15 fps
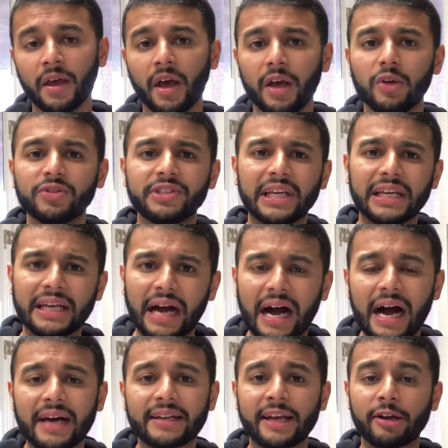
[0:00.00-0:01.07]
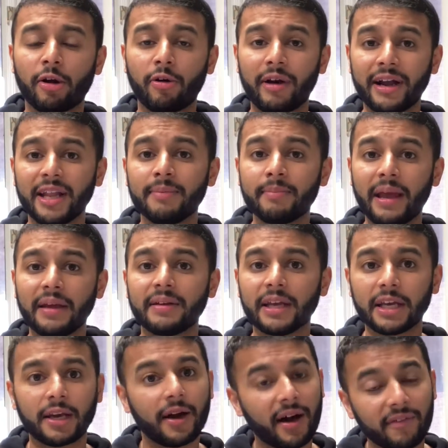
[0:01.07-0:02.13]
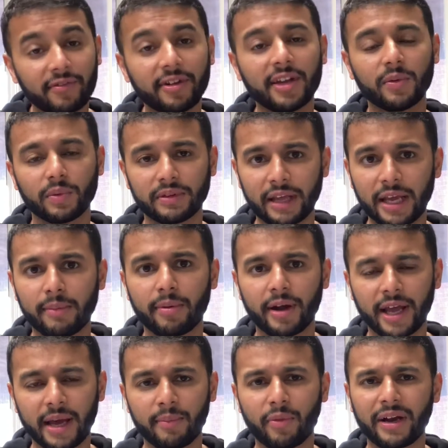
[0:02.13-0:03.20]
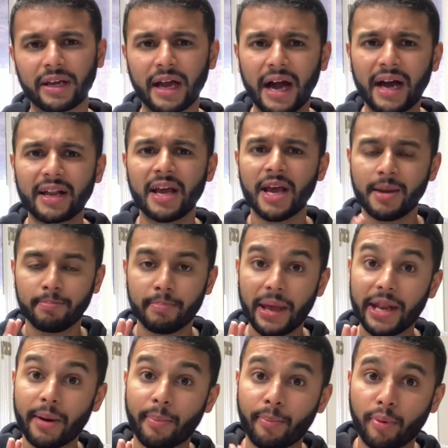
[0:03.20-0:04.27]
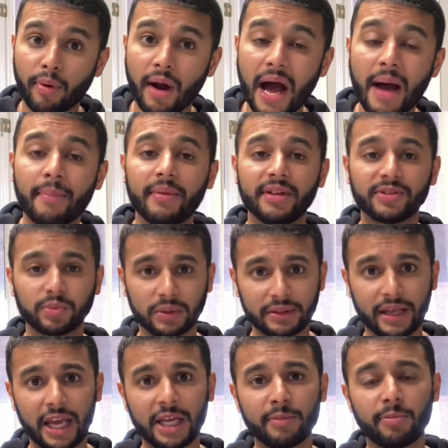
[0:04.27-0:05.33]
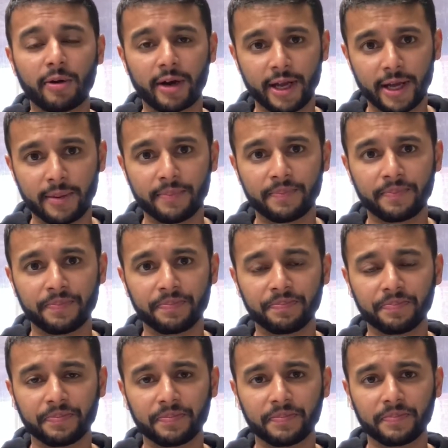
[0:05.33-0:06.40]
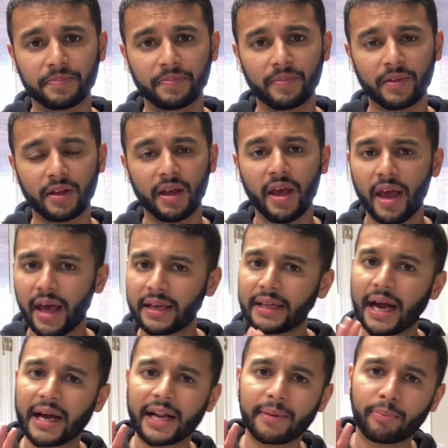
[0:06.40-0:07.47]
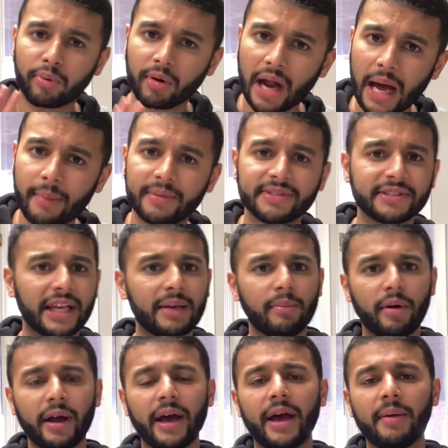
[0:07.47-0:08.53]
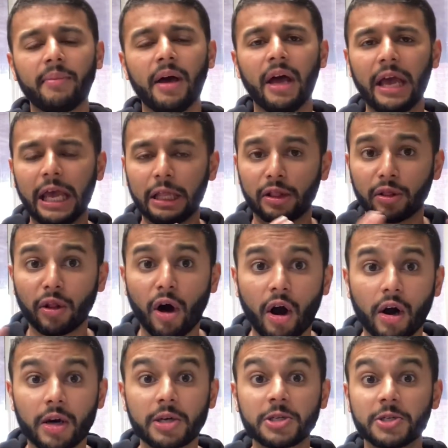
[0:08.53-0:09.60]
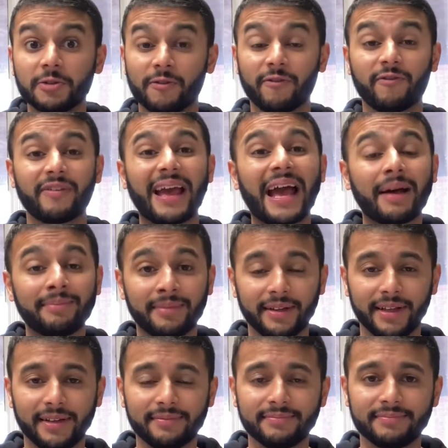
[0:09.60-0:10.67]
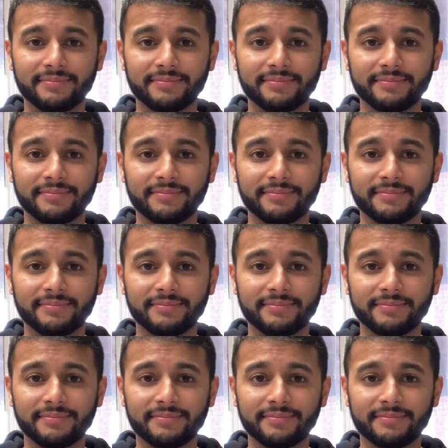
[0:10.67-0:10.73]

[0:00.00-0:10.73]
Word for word: You see, God had already made a covenant with Abraham, right? God made a promise with Abraham. And God had promised Abraham a large family.